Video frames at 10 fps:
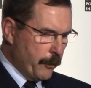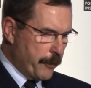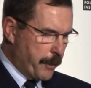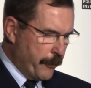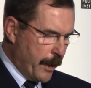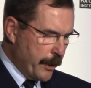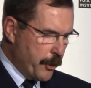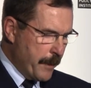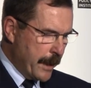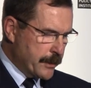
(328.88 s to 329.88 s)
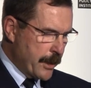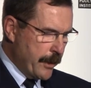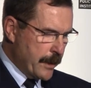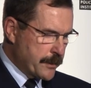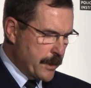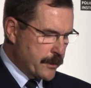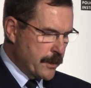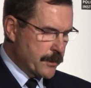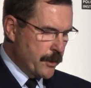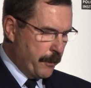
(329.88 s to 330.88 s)
We have provided humanitarian
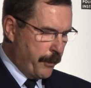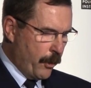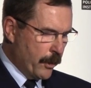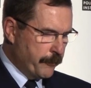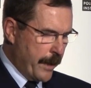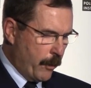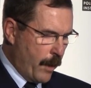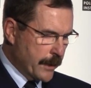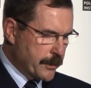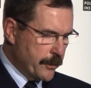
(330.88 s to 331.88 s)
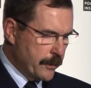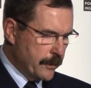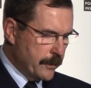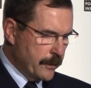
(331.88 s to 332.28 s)
assistance to Nepal and Vanuatu